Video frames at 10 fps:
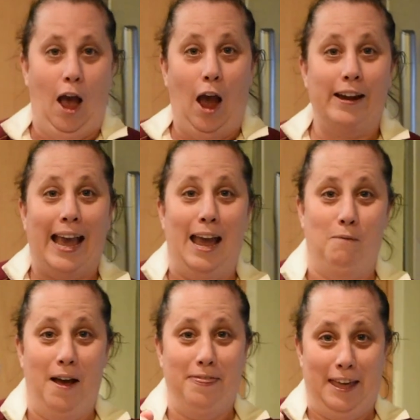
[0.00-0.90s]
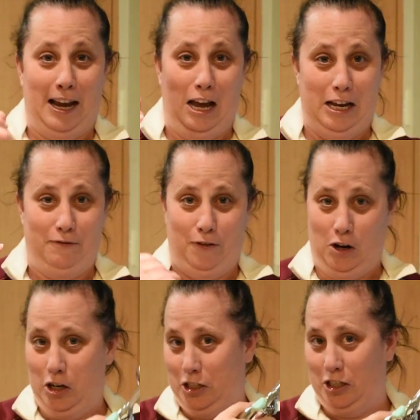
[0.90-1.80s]
Okay, one thing I
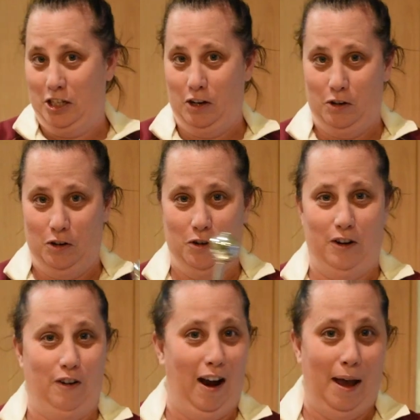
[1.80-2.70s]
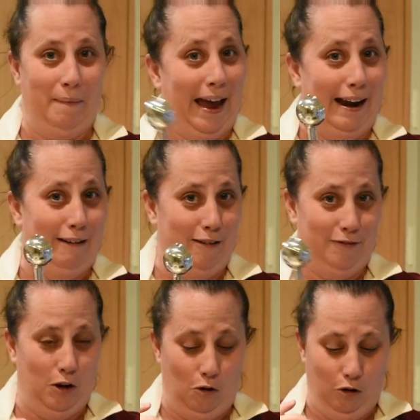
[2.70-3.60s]
forgot to tell you to grab out
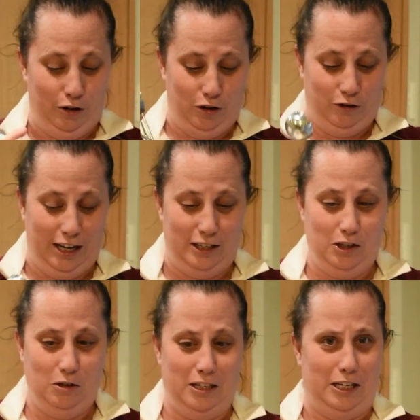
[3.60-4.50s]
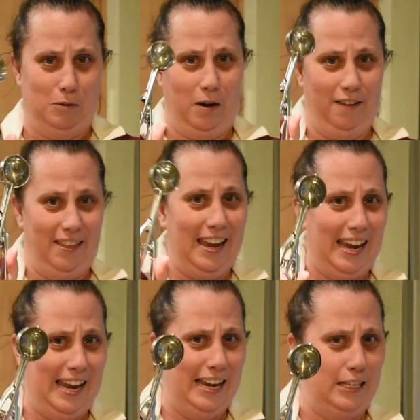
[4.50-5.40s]
of your utensils is one of
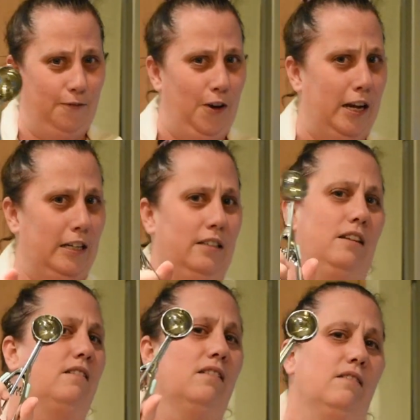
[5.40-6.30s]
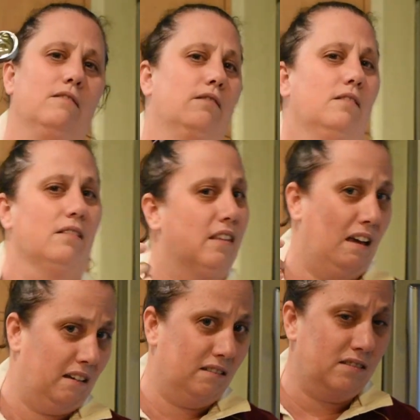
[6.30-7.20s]
these bang-ding little
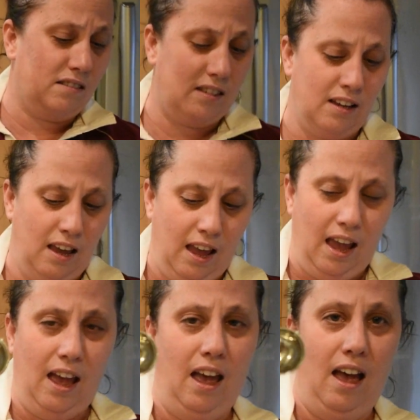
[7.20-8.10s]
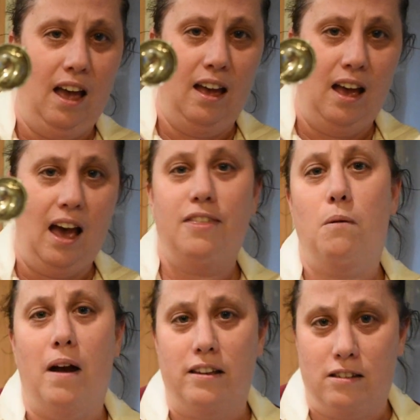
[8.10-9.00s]
things,
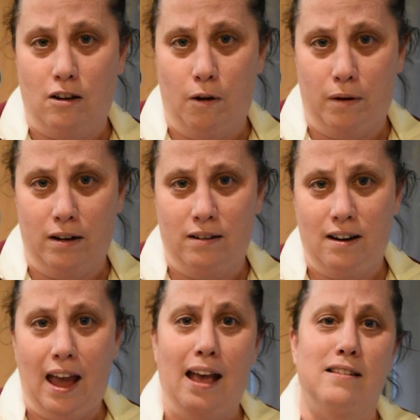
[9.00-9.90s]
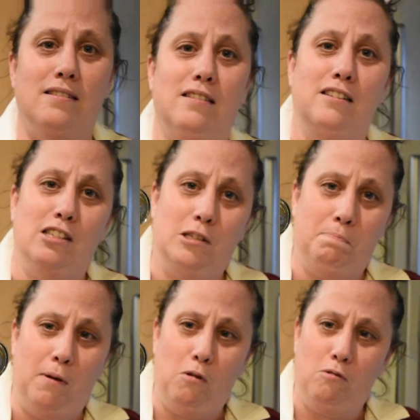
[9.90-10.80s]
otherwise known as the
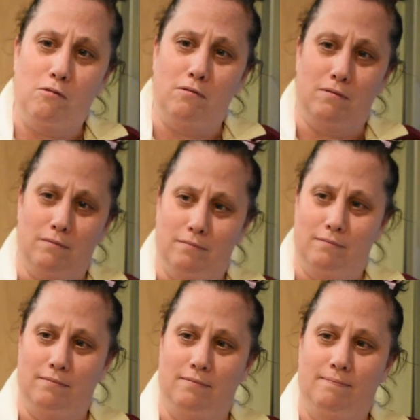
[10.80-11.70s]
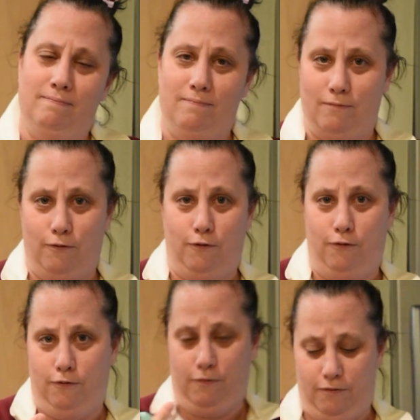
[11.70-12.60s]
spoon
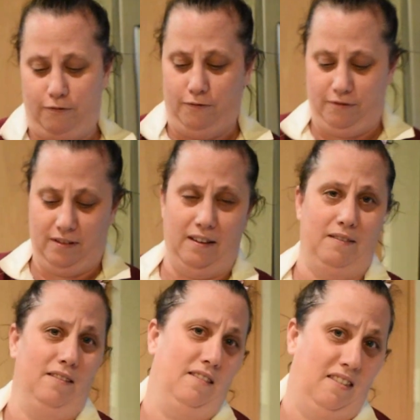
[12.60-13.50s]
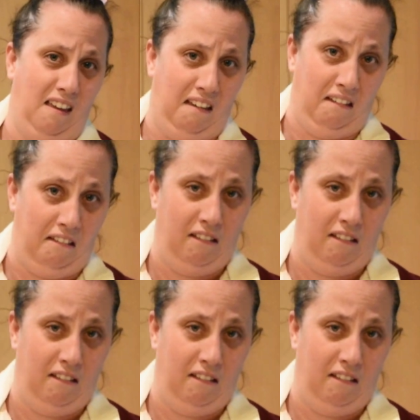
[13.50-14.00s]
fling thing.